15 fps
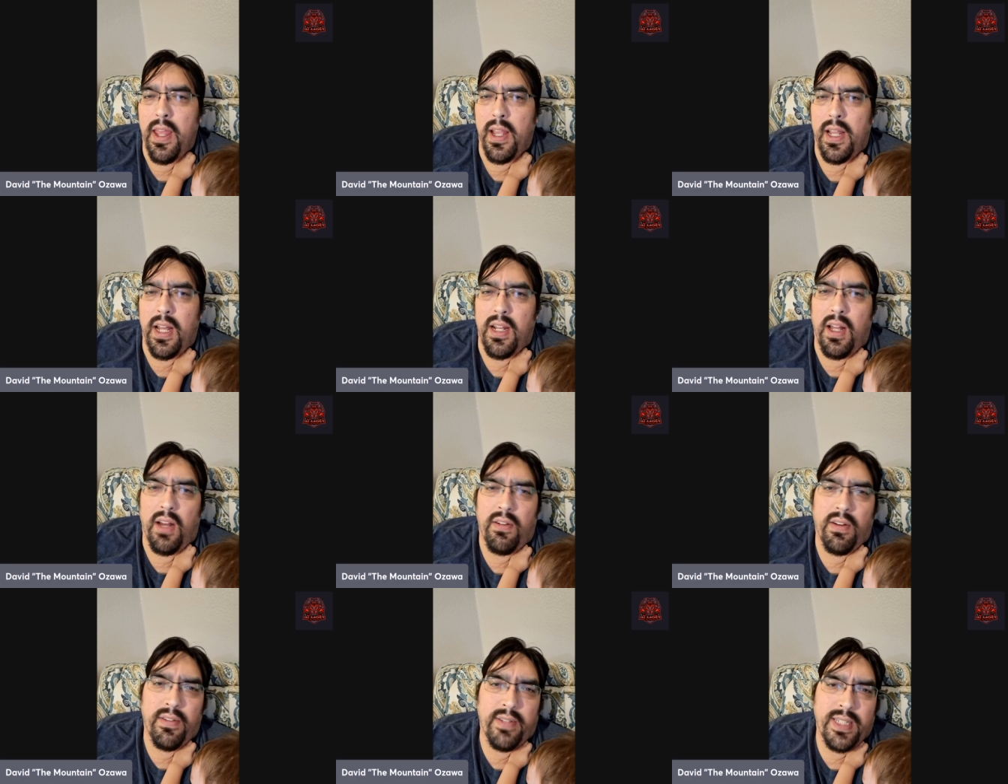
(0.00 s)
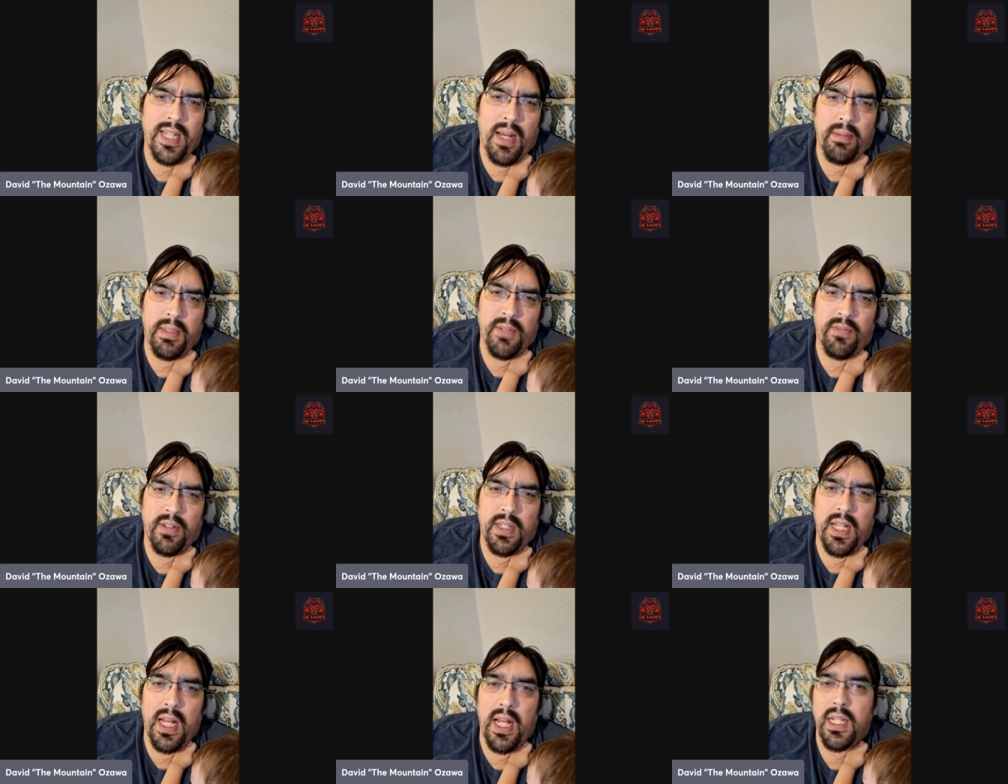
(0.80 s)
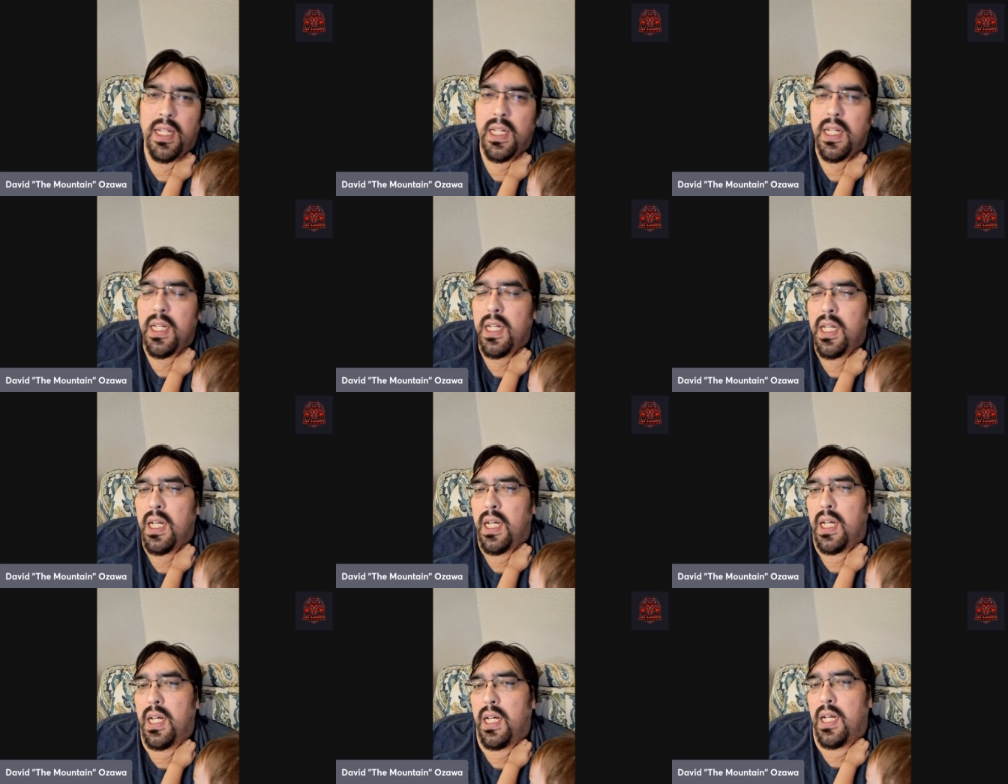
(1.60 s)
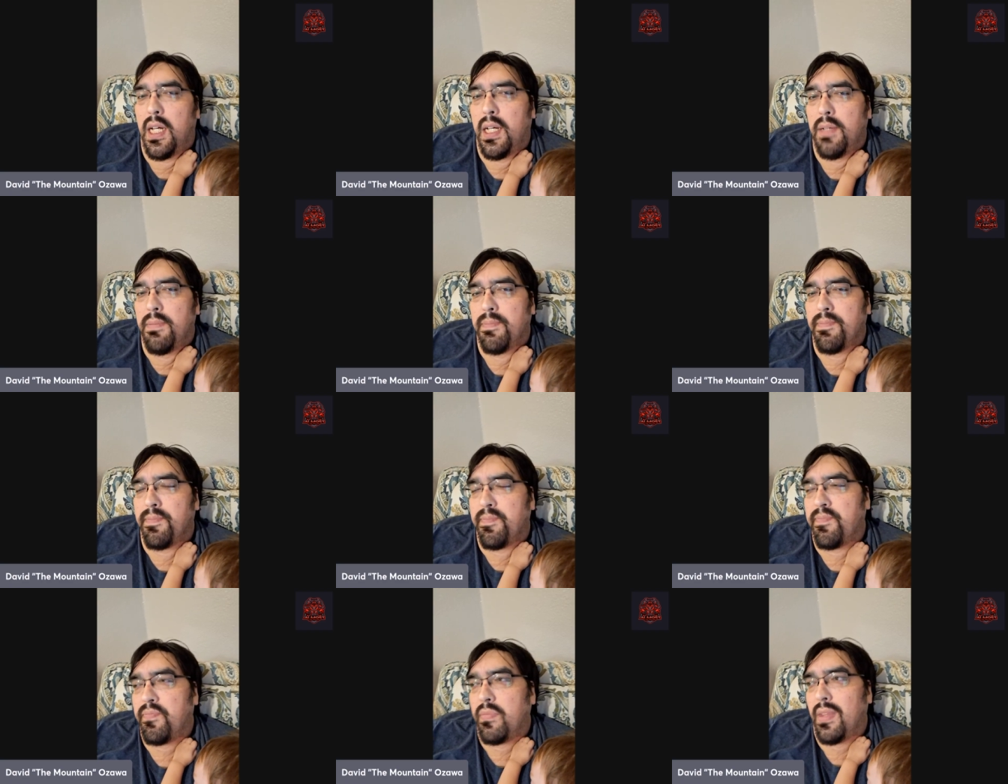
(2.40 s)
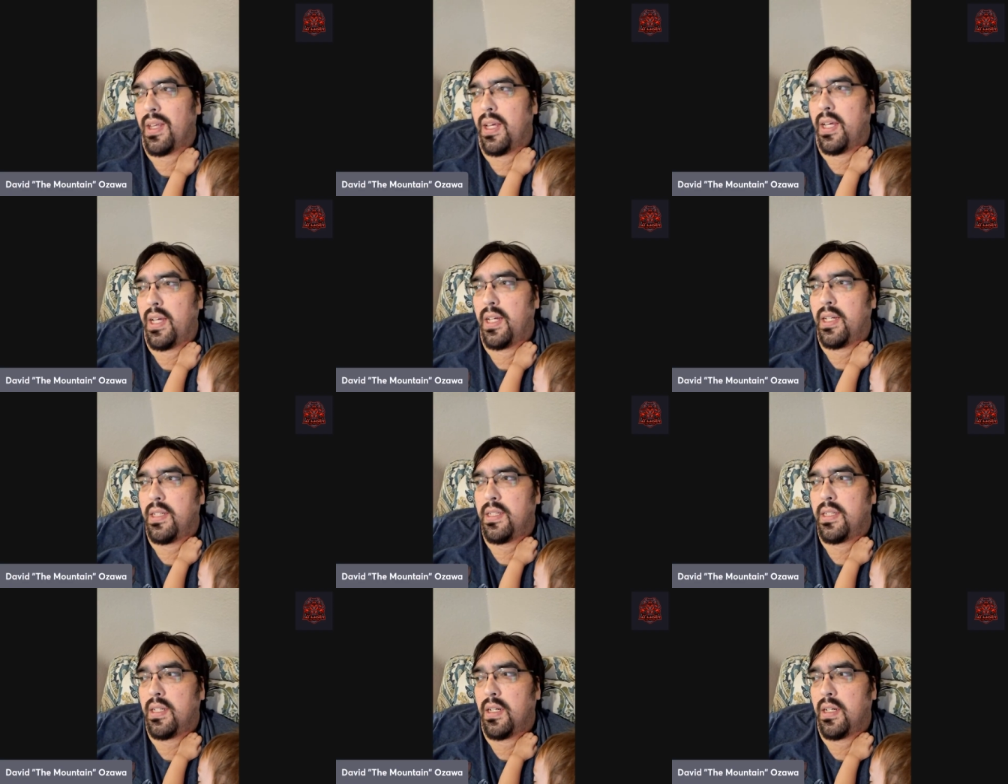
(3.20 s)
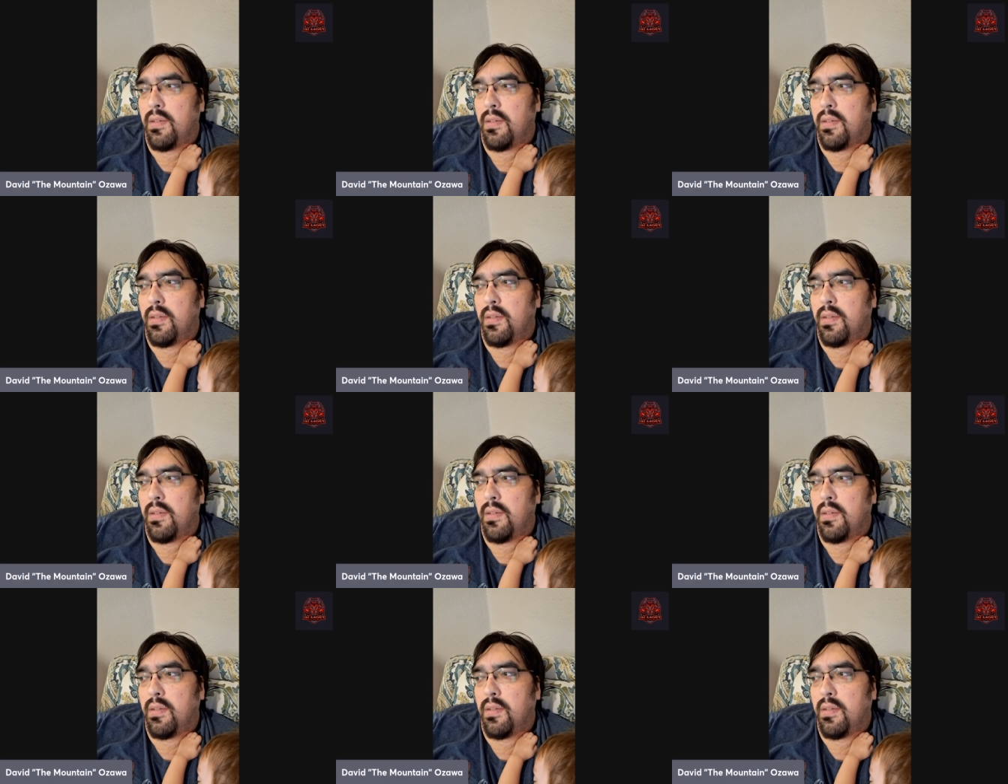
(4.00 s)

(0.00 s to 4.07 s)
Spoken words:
kind of how I've adapted for that. Um, and